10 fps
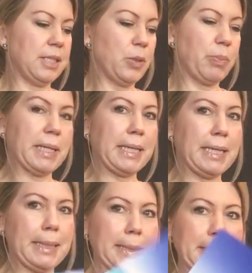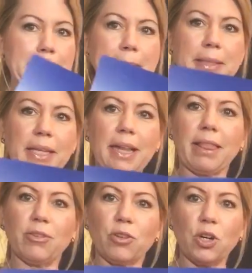Super cute. Got a
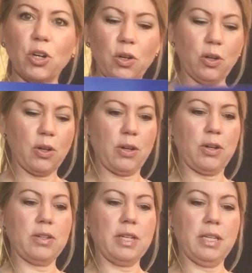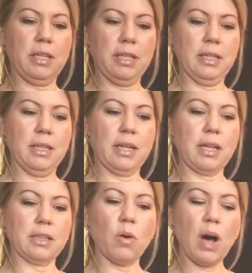little card.
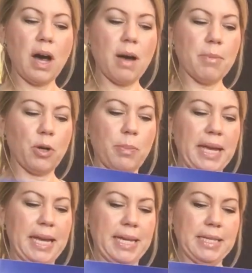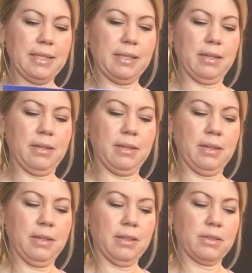Aloha mermaids.
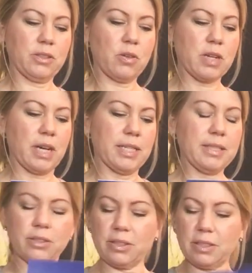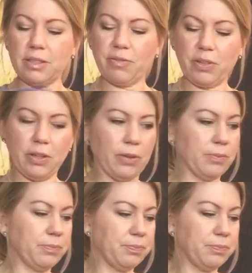There's all kinds of good stuff in here.